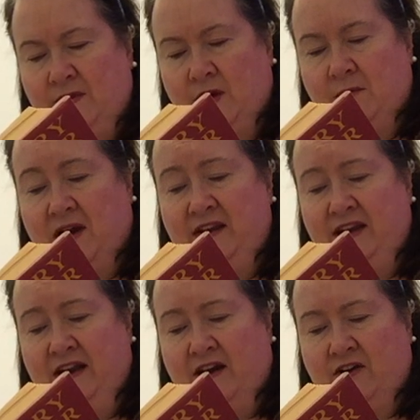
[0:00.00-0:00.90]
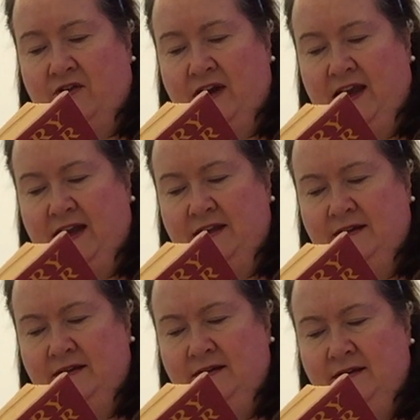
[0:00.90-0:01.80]
Hermione hung her head.
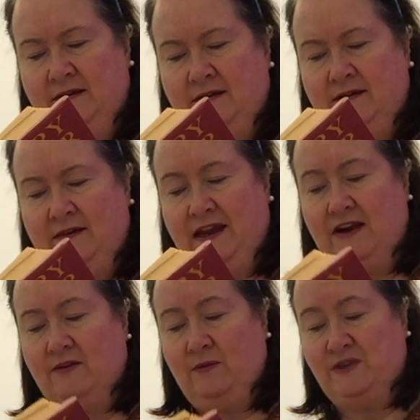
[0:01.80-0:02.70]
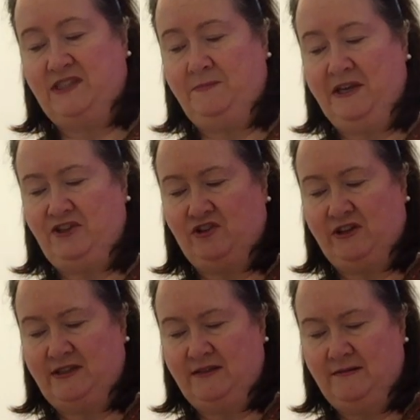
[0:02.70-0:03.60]
Harry was
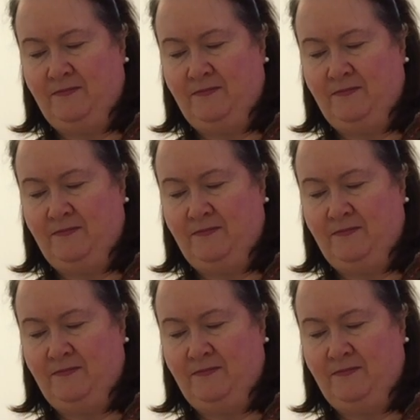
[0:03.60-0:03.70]
speechless.